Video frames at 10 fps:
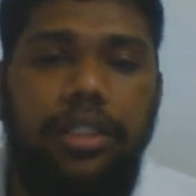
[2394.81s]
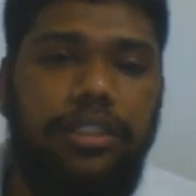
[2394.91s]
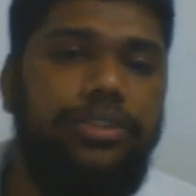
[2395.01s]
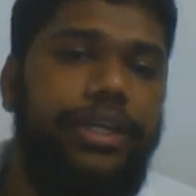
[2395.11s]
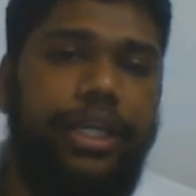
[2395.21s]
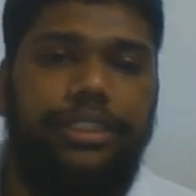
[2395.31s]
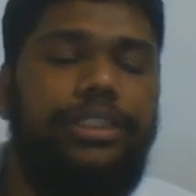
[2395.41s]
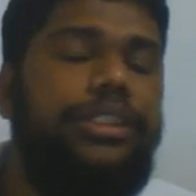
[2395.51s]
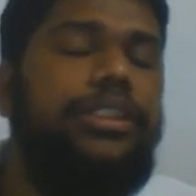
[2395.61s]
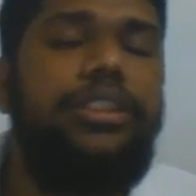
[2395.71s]
this
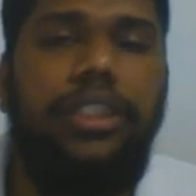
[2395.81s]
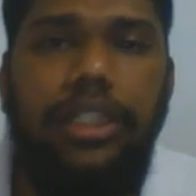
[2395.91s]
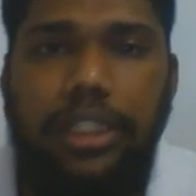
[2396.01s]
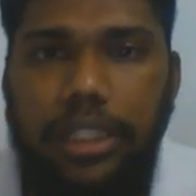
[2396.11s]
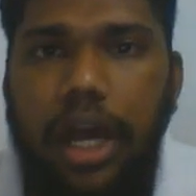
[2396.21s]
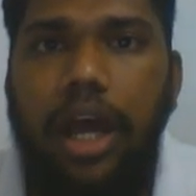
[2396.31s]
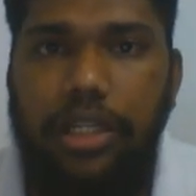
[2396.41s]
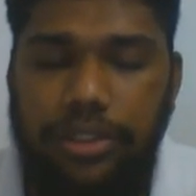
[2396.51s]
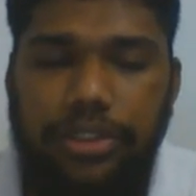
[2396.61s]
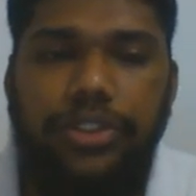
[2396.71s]
reaction is
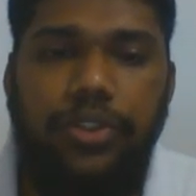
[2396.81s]
asked,